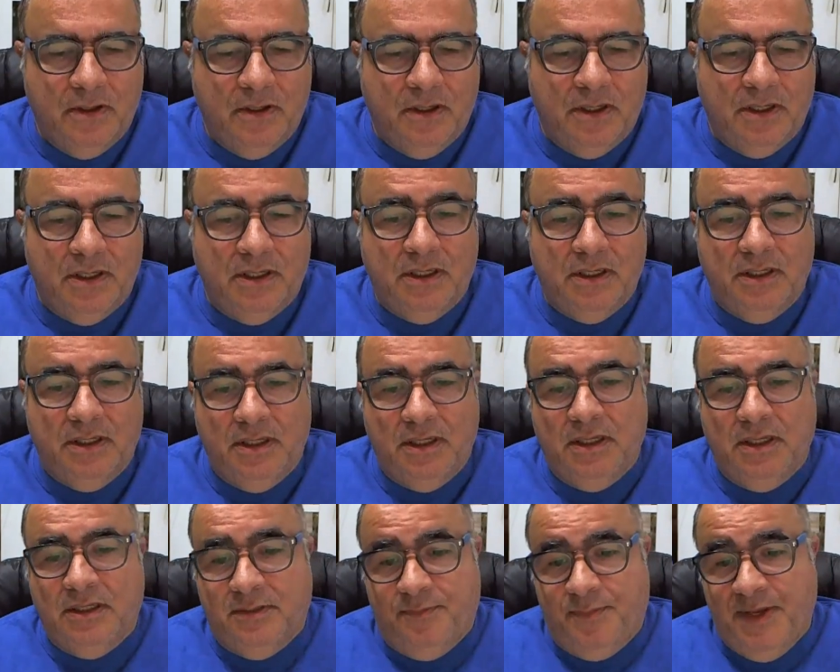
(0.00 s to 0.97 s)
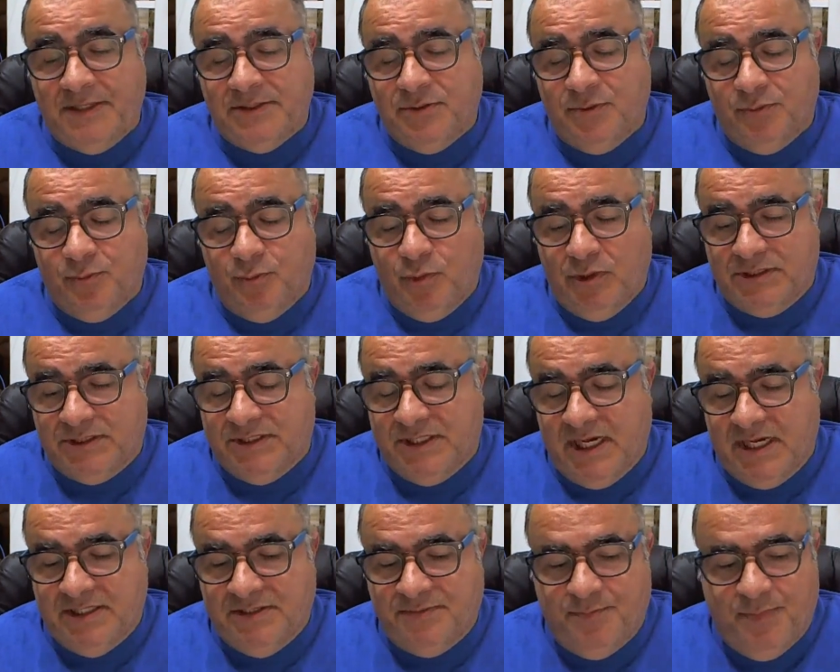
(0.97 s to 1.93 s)
it depends what
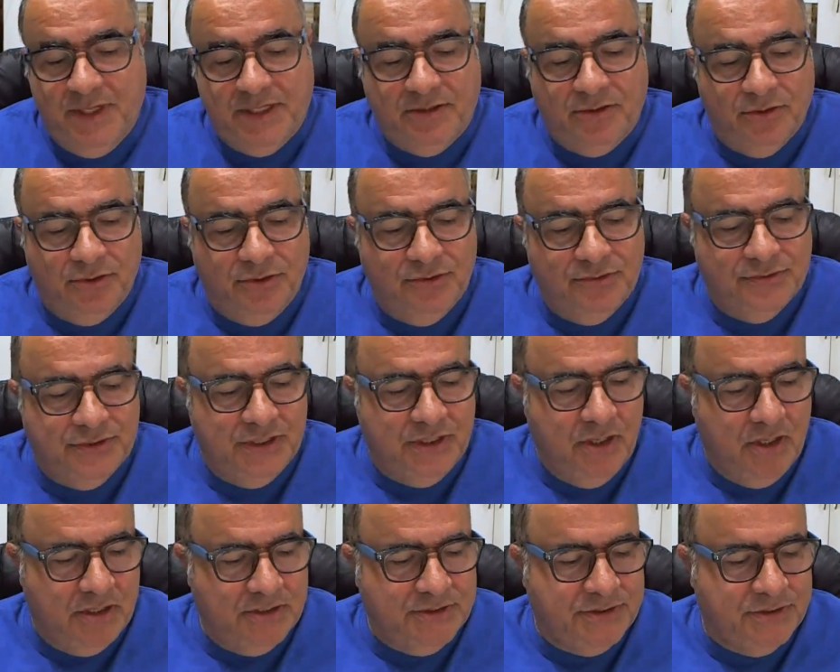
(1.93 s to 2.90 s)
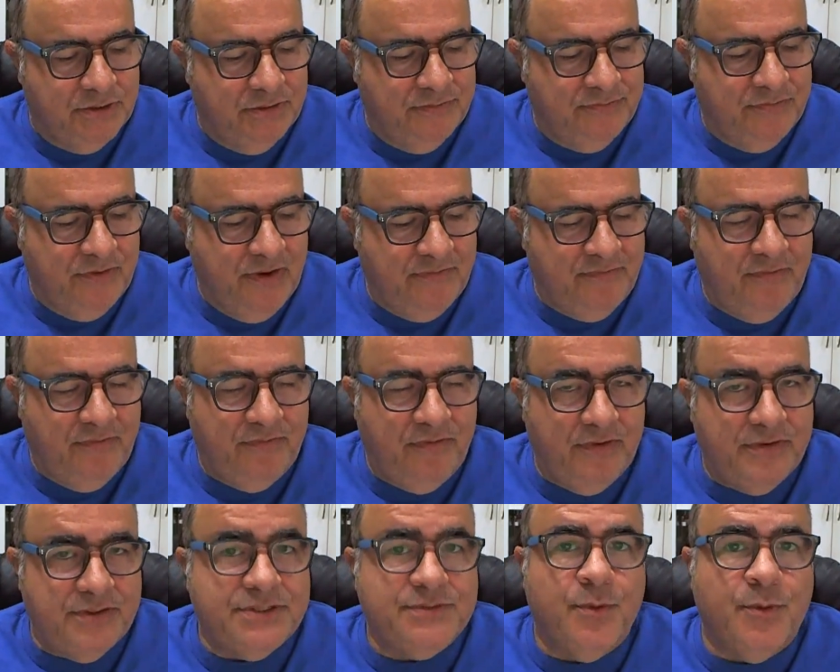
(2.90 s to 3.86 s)
size bit you're using also. If you have a
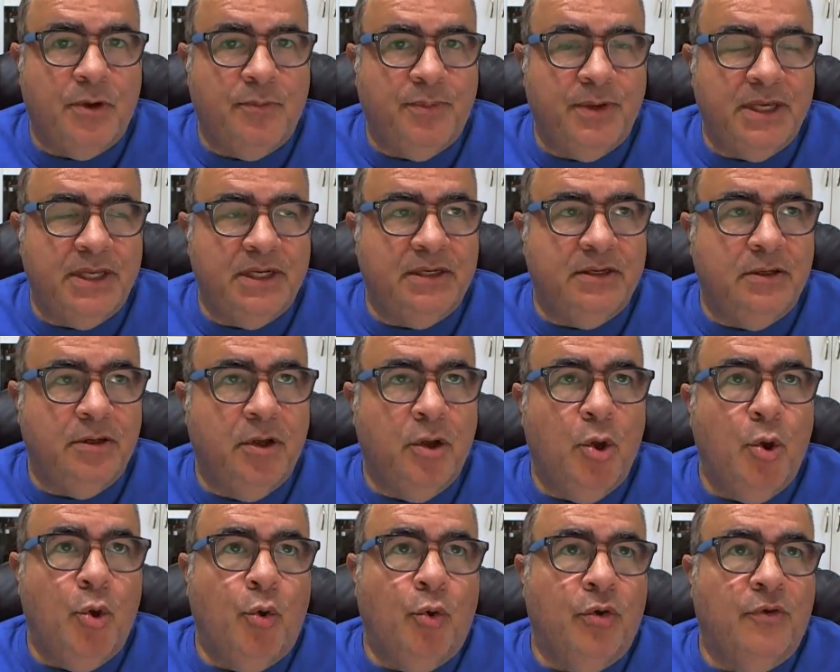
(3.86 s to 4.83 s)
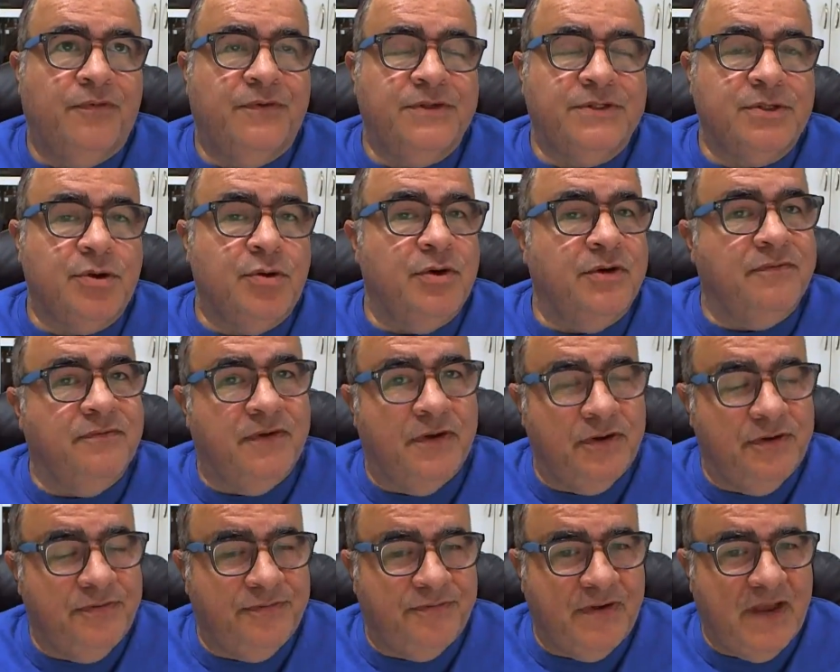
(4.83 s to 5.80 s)
very small bit, or if it's going
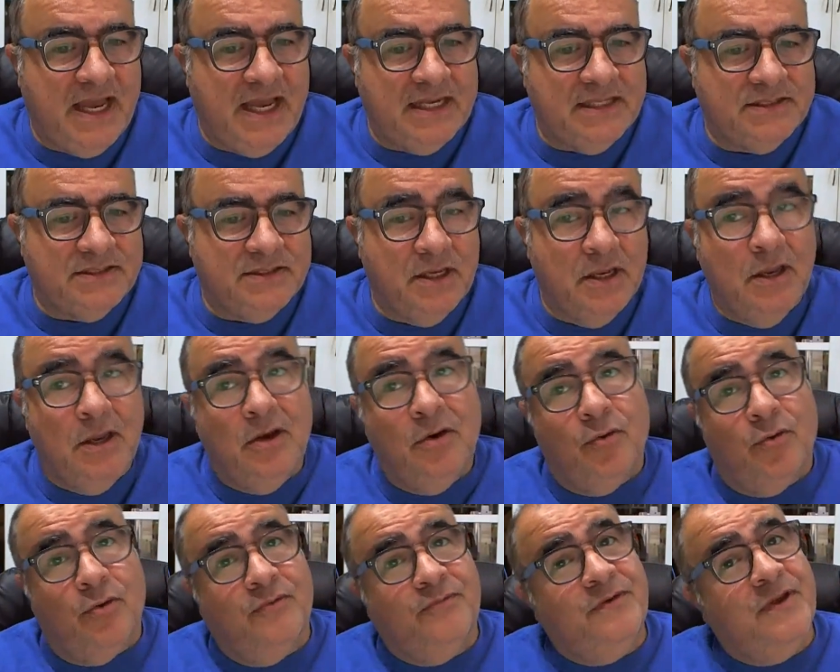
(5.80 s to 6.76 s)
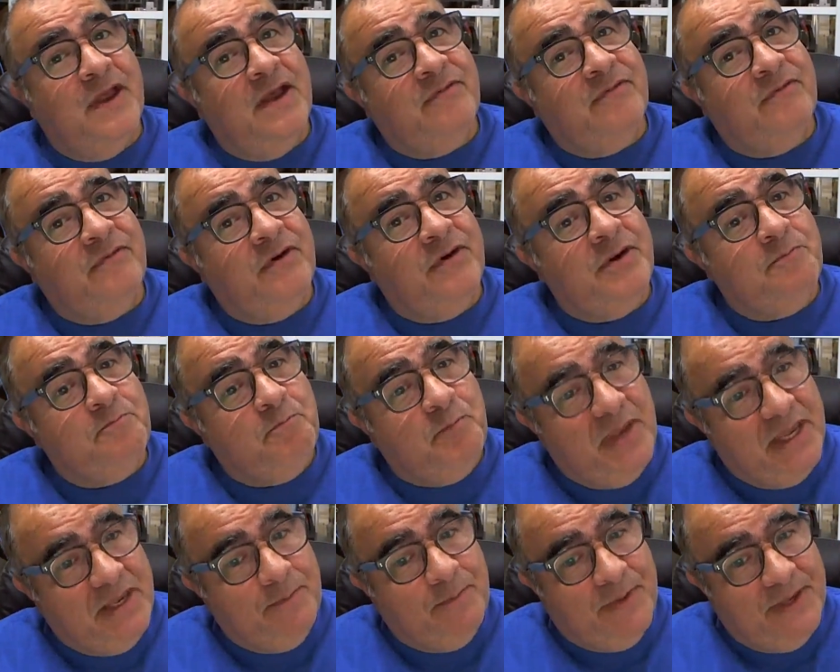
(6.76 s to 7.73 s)
very fast, or if you have a very
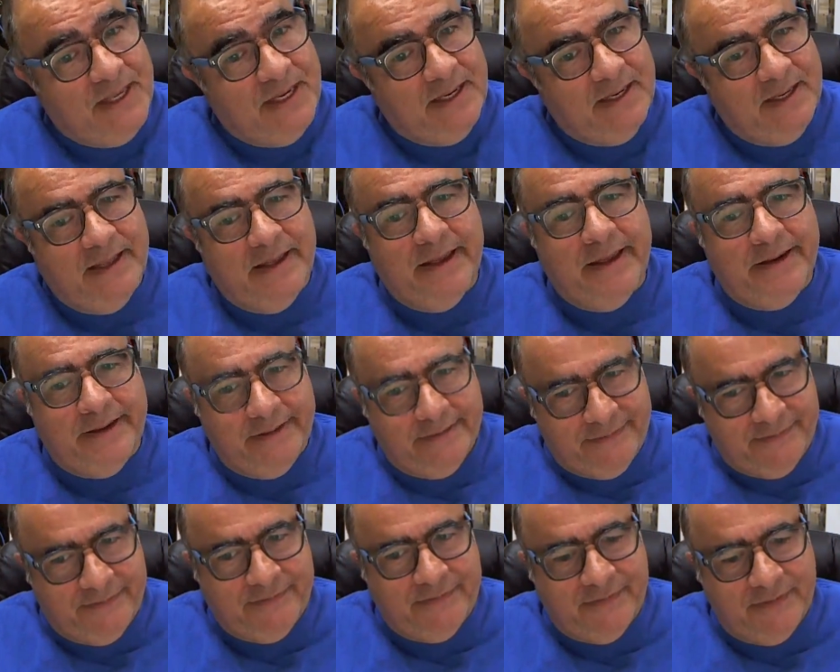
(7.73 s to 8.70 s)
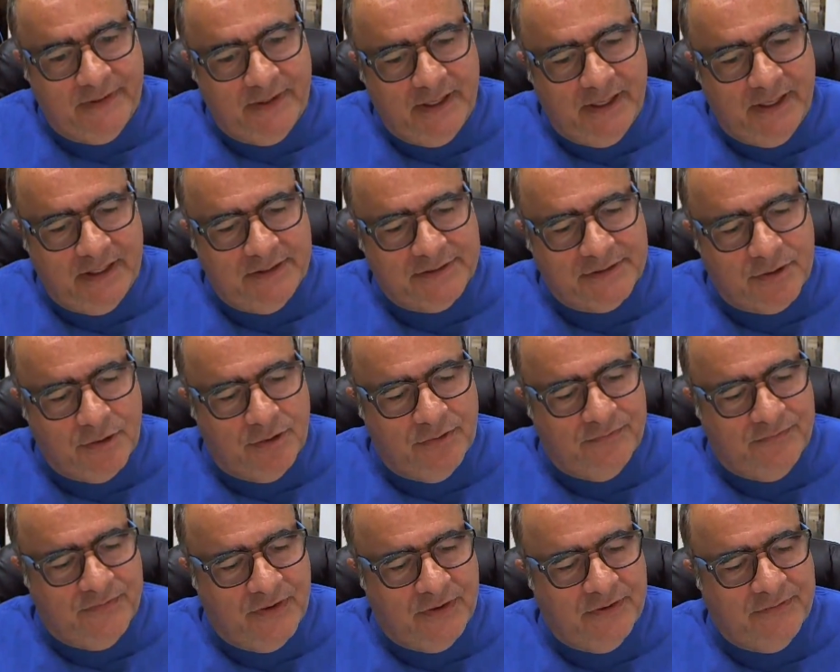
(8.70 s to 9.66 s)
big bit and it's
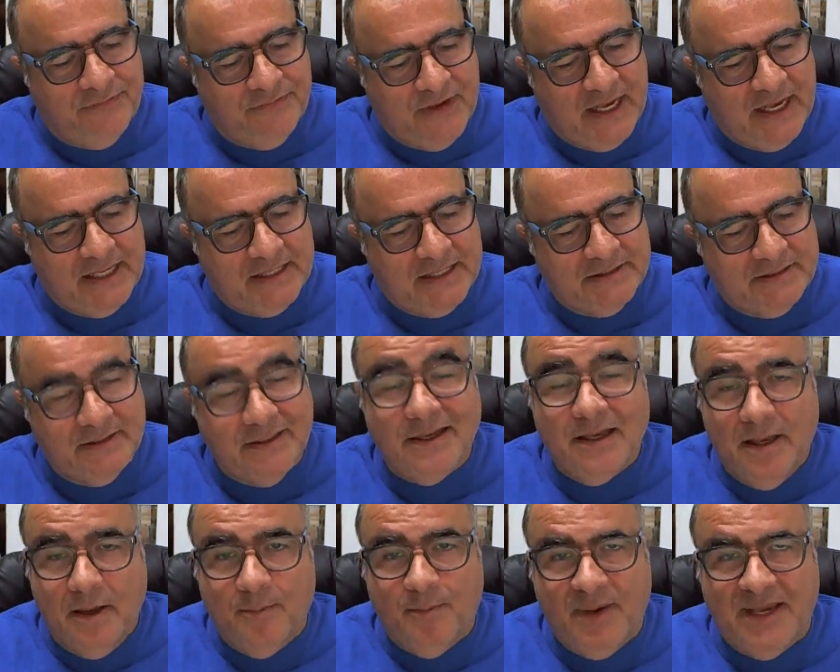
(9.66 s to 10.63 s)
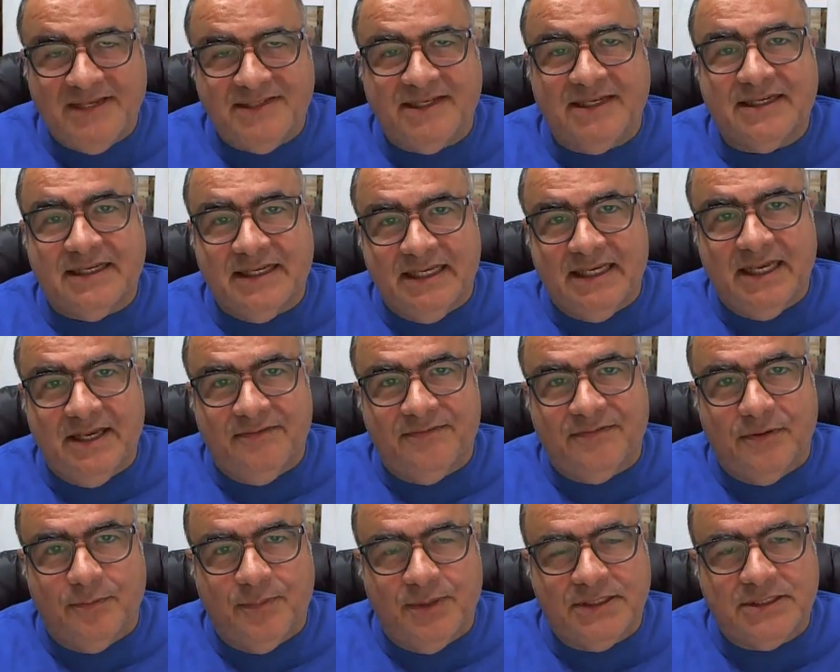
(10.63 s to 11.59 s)
going very fast, basically if
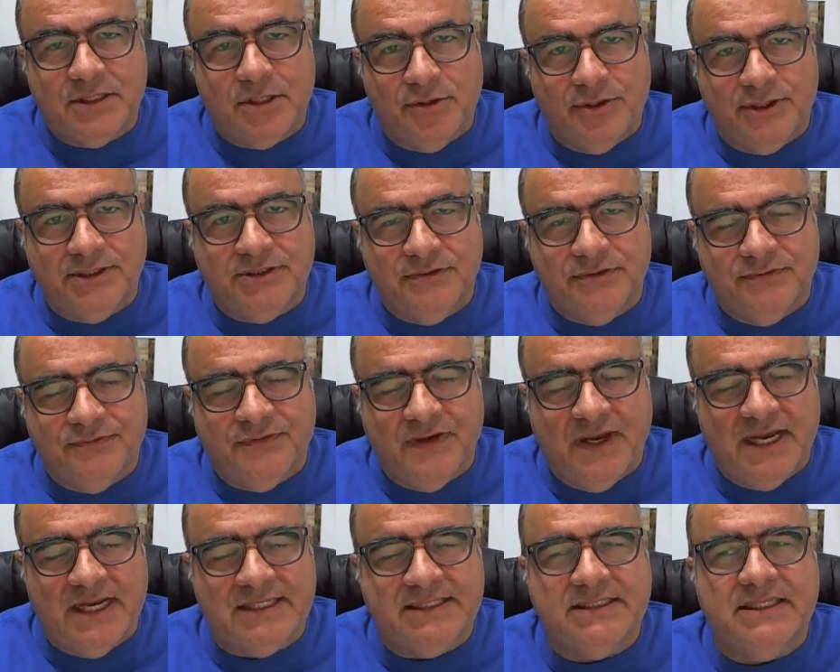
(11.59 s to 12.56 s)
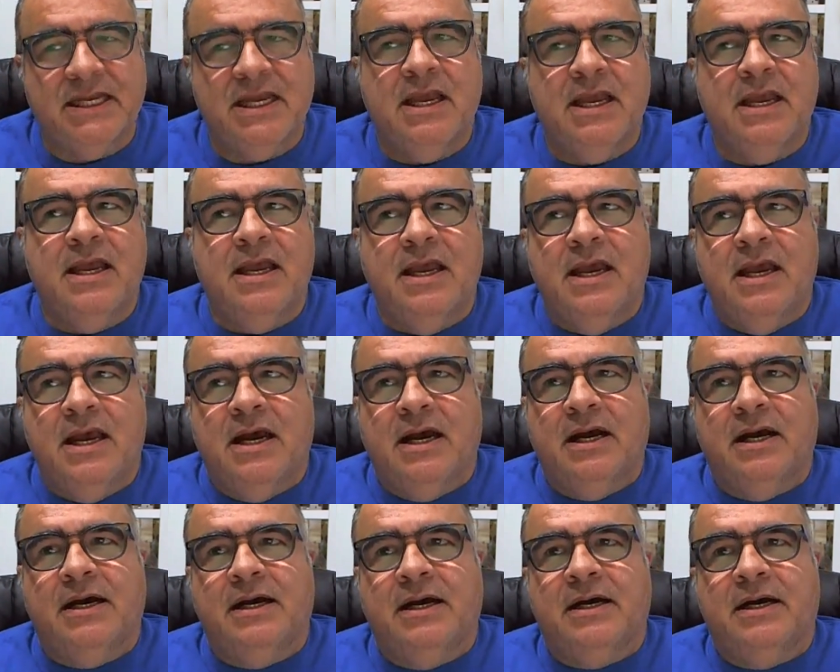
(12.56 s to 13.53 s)
your bit's going too fast,
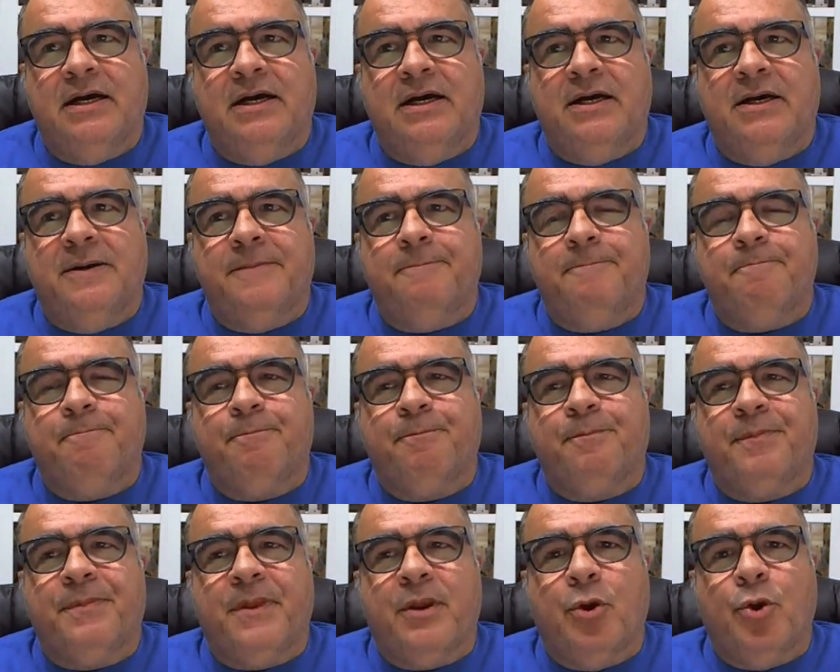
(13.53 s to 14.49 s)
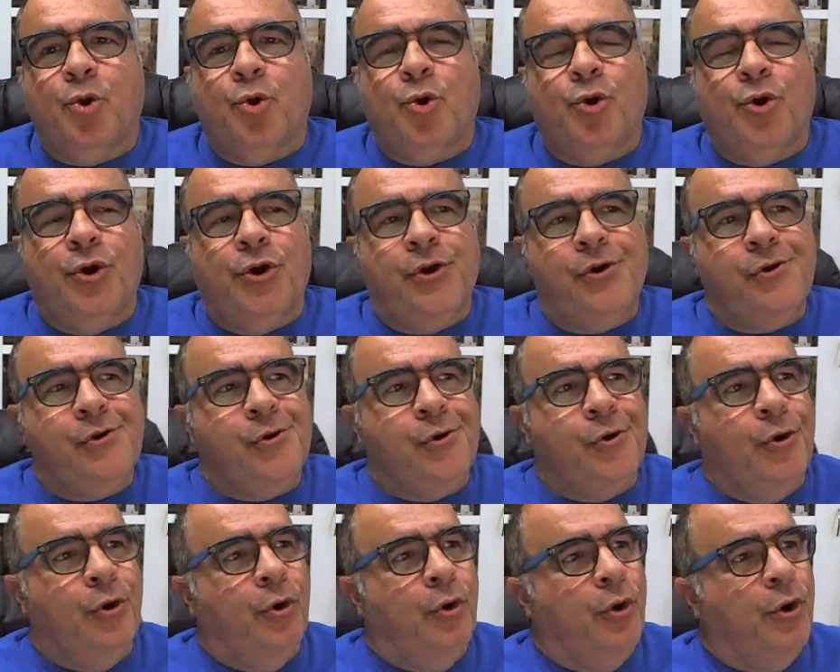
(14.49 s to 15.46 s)
uh,
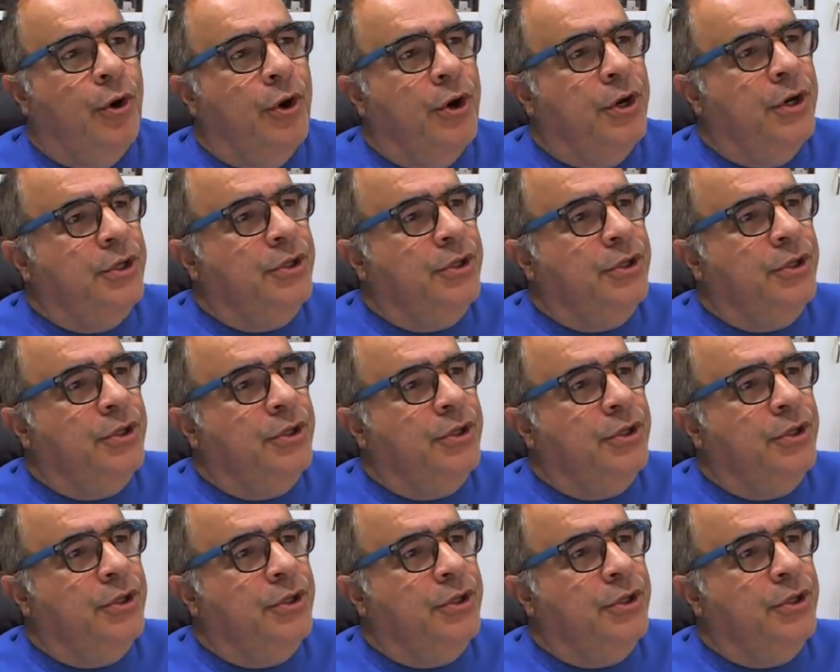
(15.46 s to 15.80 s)
or